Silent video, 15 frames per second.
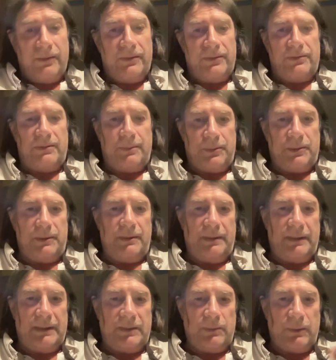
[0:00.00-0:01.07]
description
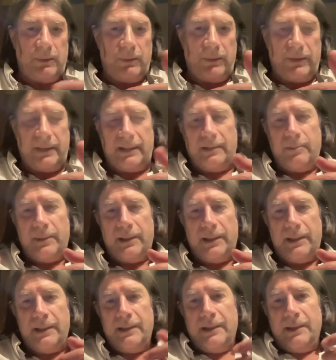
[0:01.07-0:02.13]
as we would think about it,